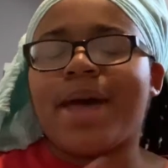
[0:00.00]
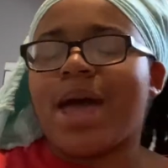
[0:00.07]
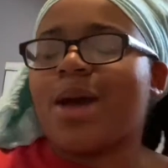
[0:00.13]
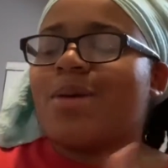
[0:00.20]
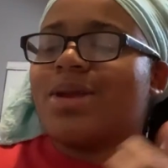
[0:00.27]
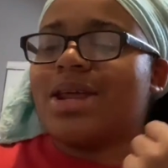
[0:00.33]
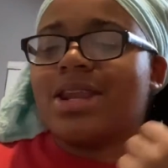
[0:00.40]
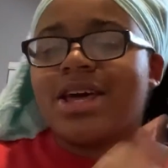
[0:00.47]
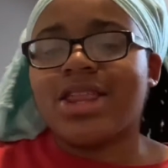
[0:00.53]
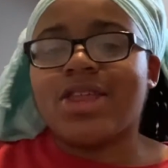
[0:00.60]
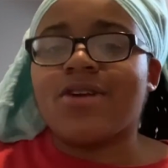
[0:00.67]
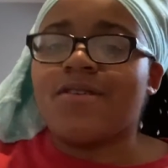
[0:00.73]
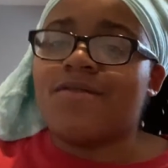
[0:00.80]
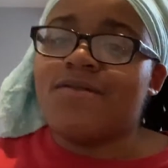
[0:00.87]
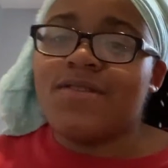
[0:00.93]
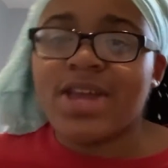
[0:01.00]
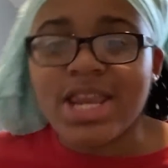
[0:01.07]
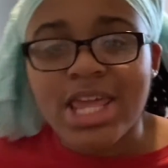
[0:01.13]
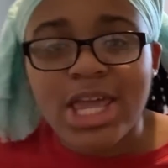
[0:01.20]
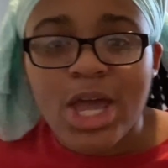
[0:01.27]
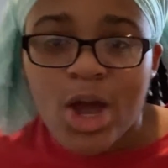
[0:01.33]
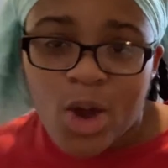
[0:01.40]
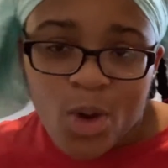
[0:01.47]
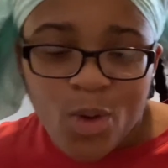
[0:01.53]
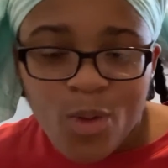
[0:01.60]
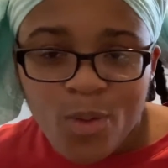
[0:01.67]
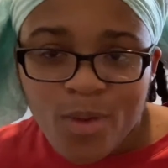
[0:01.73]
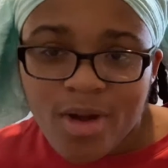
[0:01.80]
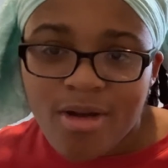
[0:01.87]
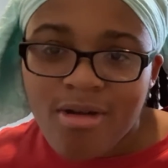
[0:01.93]
back with another
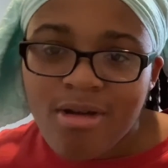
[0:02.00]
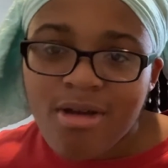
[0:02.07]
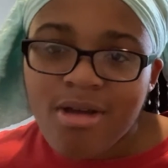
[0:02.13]
video.